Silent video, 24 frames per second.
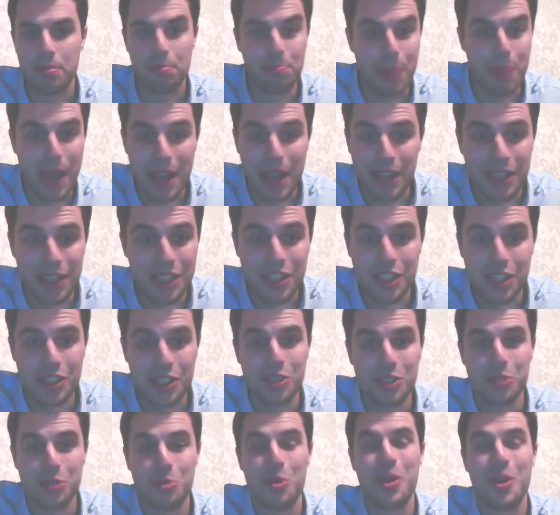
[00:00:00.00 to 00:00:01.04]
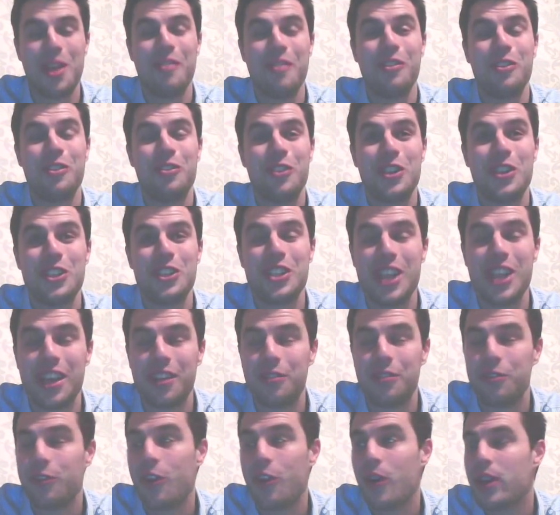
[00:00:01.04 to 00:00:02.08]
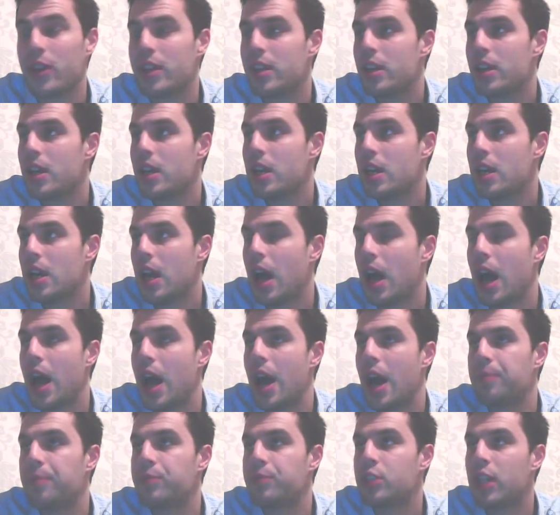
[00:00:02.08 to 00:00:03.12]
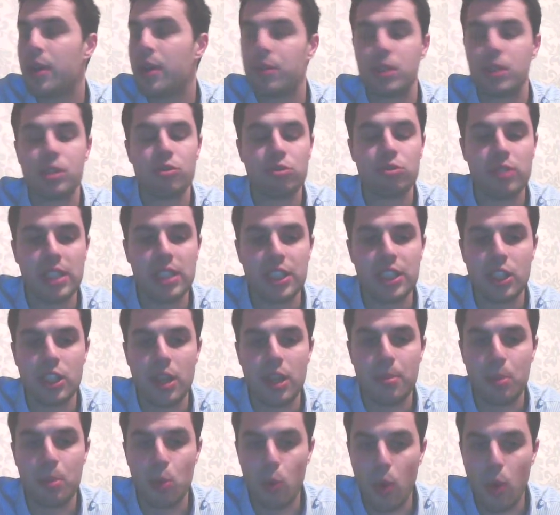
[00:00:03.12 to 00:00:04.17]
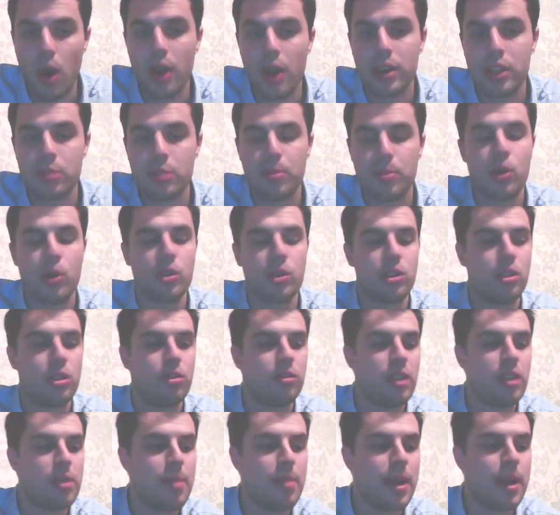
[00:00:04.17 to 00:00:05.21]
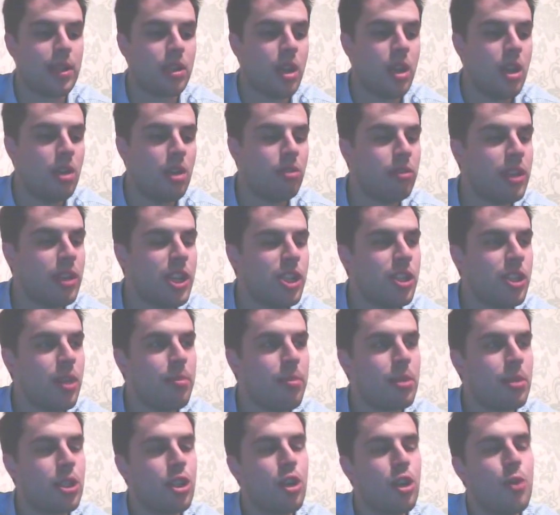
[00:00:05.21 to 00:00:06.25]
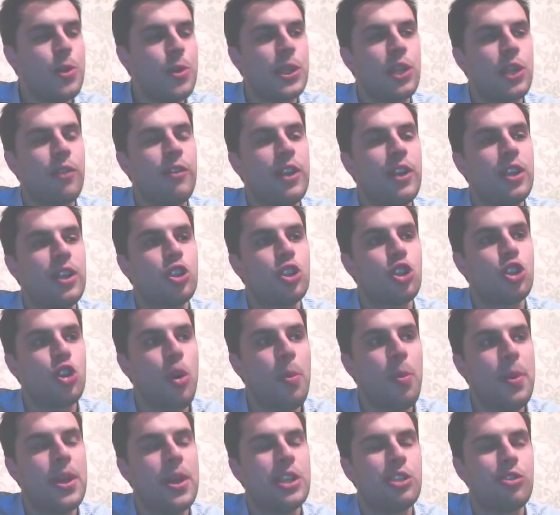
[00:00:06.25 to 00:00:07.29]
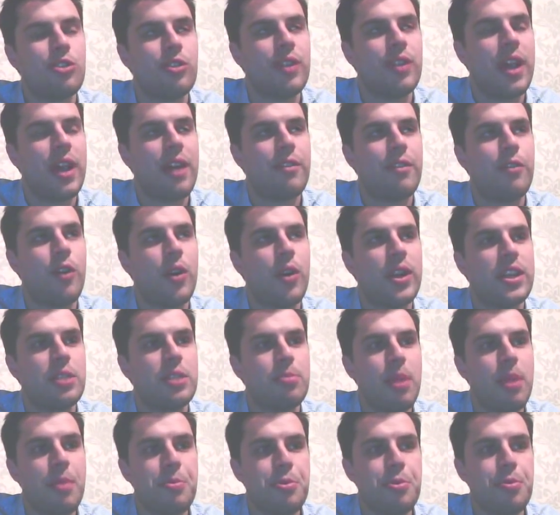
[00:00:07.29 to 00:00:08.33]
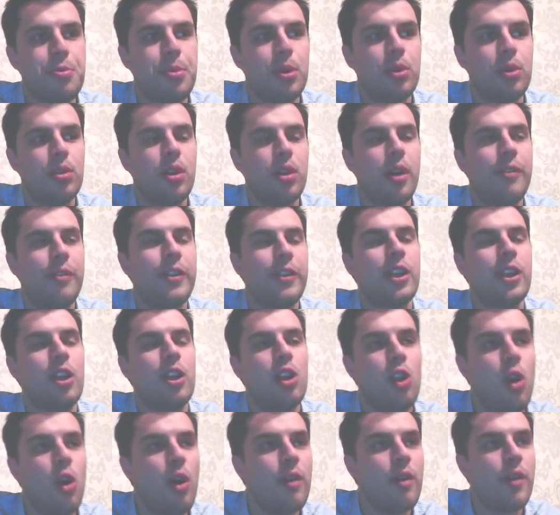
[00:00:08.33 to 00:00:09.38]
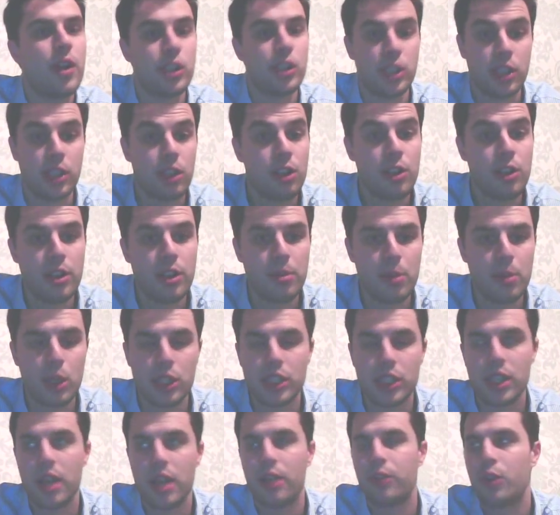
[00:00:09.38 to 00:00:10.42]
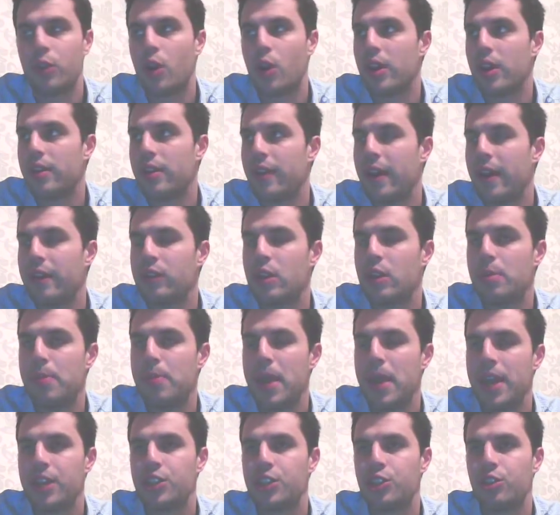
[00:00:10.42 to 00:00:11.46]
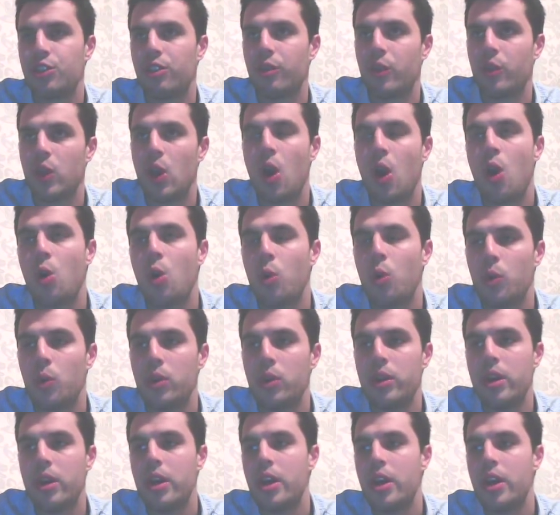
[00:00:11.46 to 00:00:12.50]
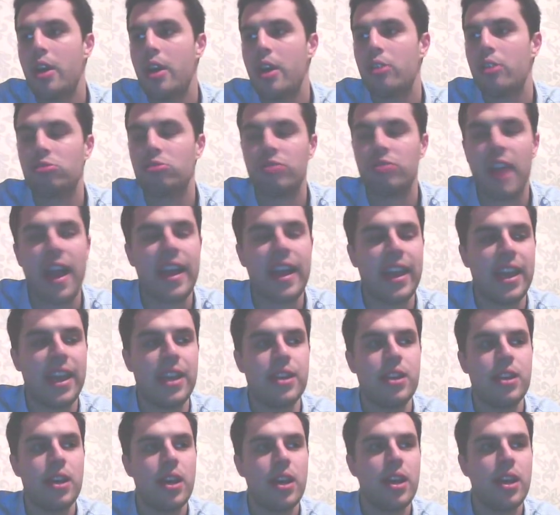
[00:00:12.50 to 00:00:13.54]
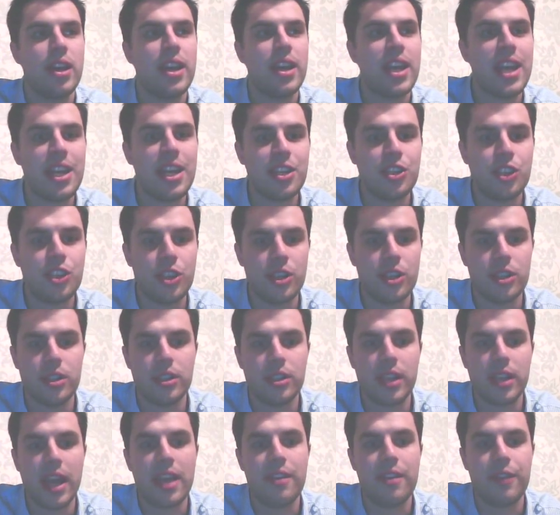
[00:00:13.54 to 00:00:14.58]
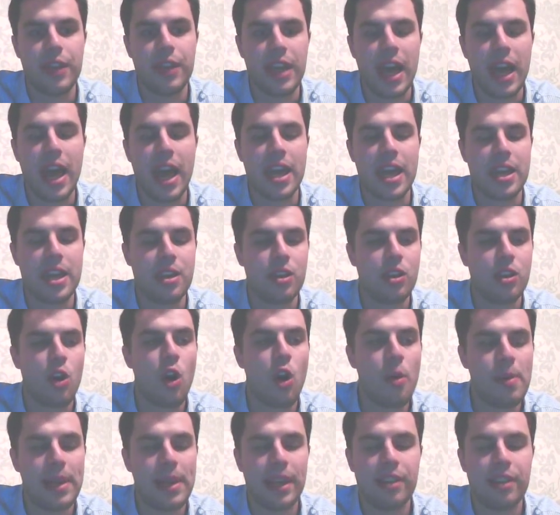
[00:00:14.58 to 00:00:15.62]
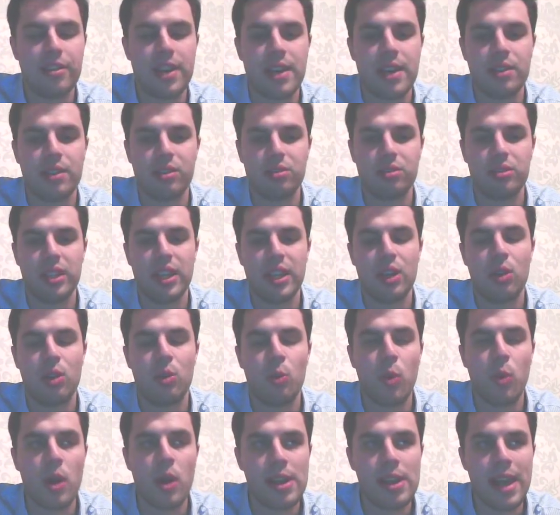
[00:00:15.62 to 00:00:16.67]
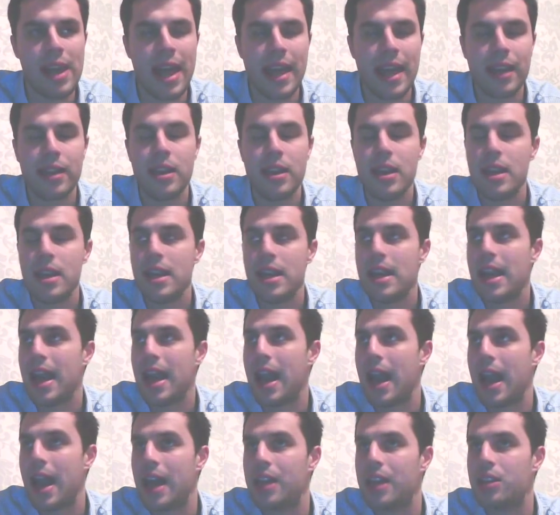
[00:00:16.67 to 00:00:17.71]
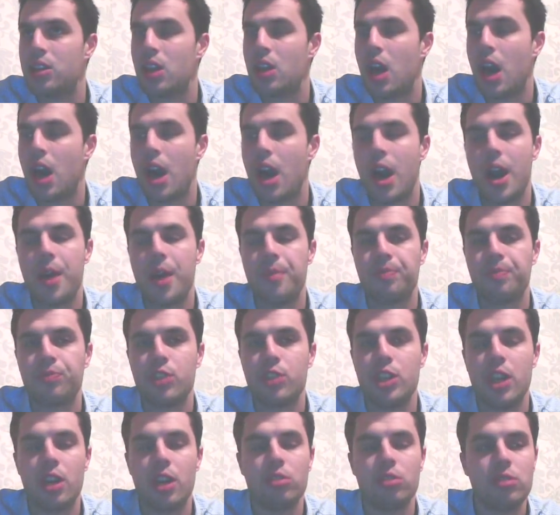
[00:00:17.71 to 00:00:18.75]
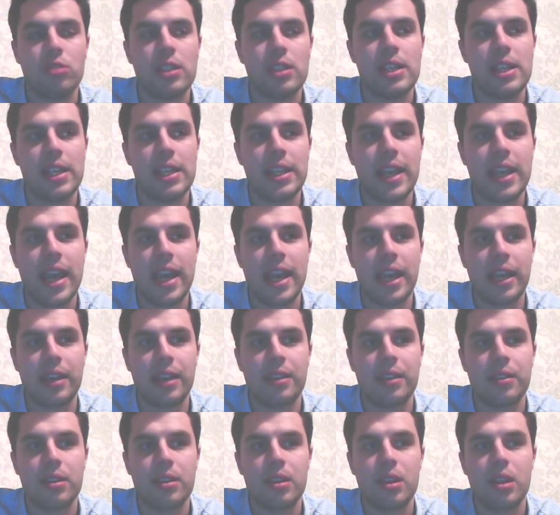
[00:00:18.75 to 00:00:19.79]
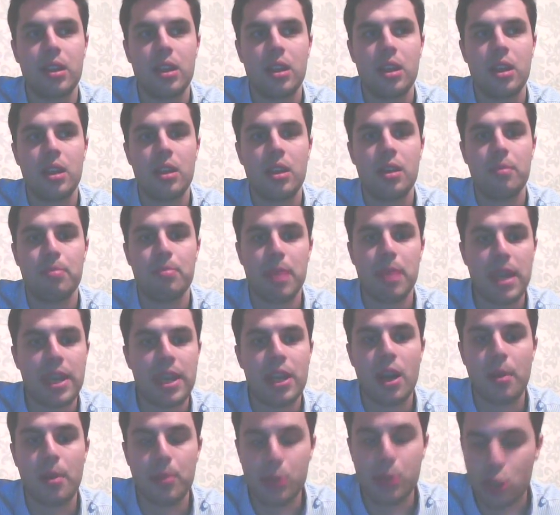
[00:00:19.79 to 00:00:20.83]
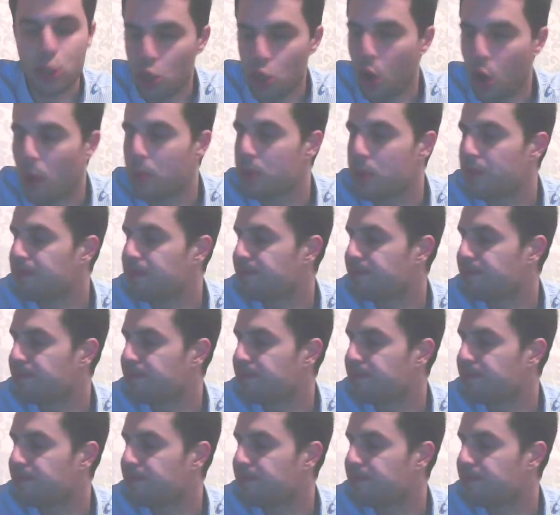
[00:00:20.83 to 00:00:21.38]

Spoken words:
betting decisions, whatever, for the second fight. So that was reason number one, is because of the rematch. Reason number two is I think the stoppage from that fight is memorable. I think a lot of us, including myself, kind of have the picture of an old, ragged, injured David Haye hobbling around the ring on one leg and really getting beaten up and stopped.